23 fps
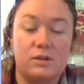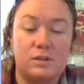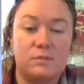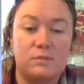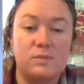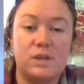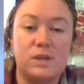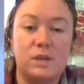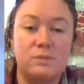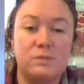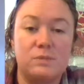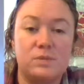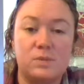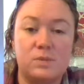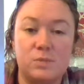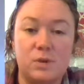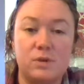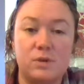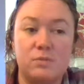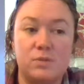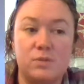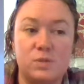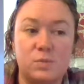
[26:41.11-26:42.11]
Sometimes
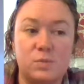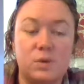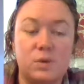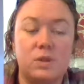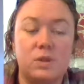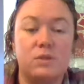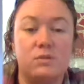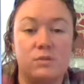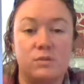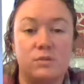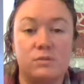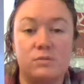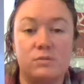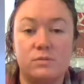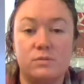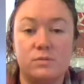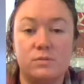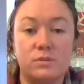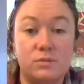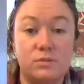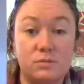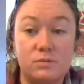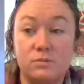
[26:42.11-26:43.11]
Spirit will speak through
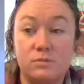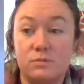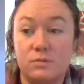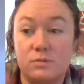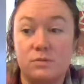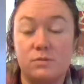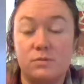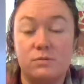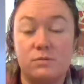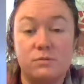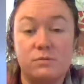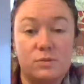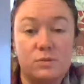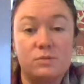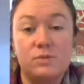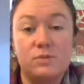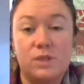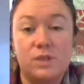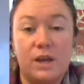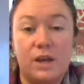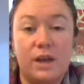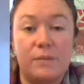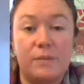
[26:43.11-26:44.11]

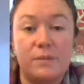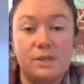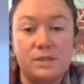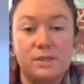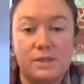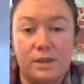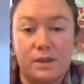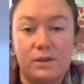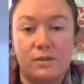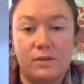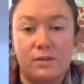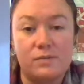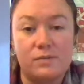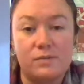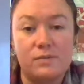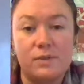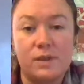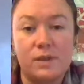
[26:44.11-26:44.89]
time itself.